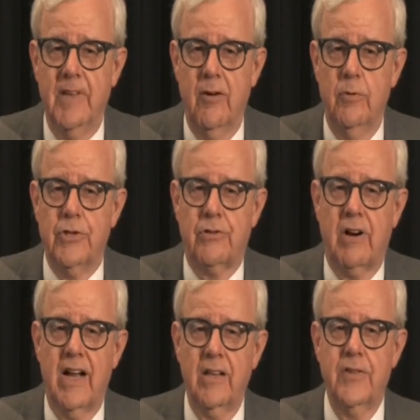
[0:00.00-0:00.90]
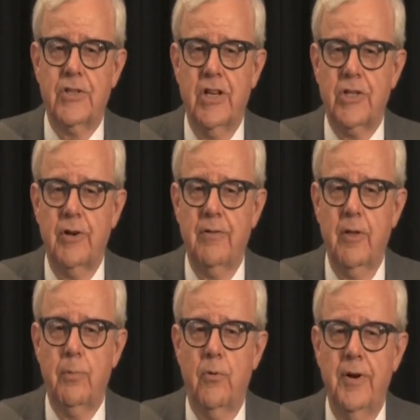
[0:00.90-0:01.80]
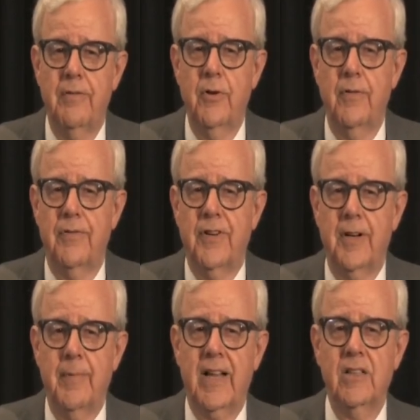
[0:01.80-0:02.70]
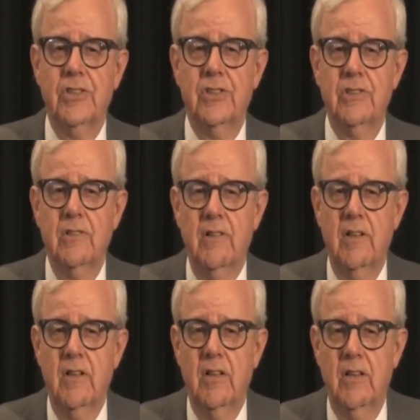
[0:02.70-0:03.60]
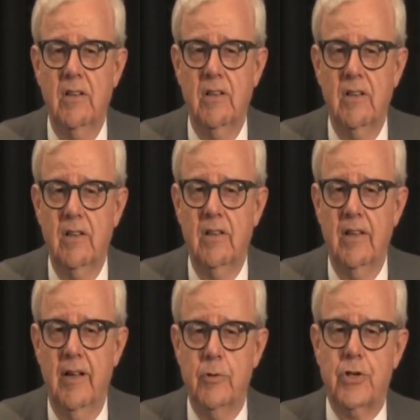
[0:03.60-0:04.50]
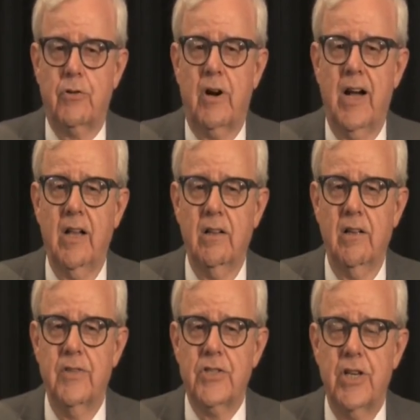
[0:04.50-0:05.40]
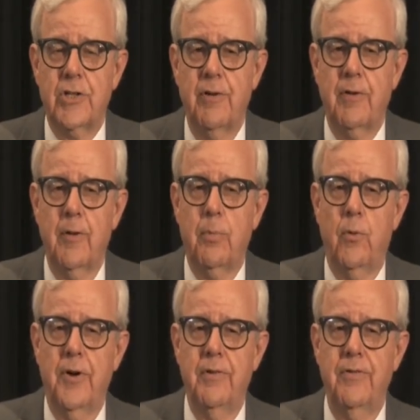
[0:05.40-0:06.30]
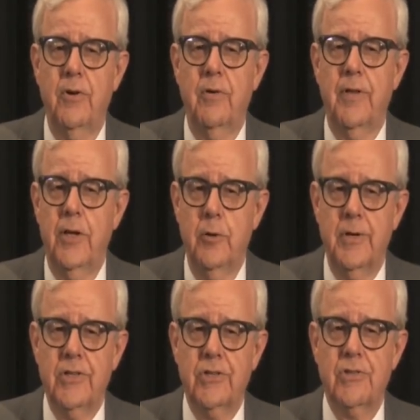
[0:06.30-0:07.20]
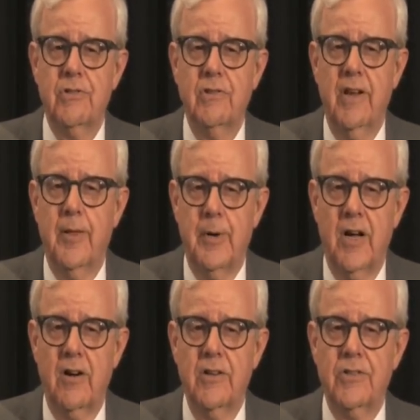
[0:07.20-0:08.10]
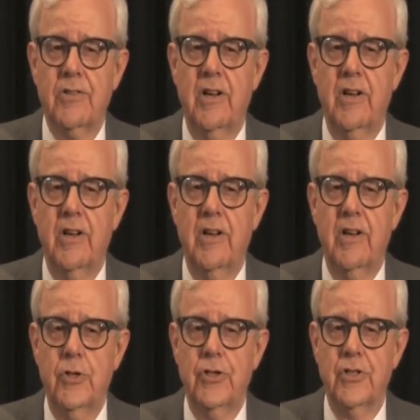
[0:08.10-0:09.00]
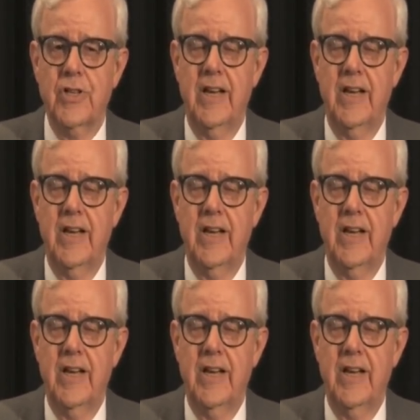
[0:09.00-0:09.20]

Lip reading: It was a trial of the century from the point of view of the fundamentalists. It was a trial of the century from the point of view of the humanists and the modern and the evolutionists.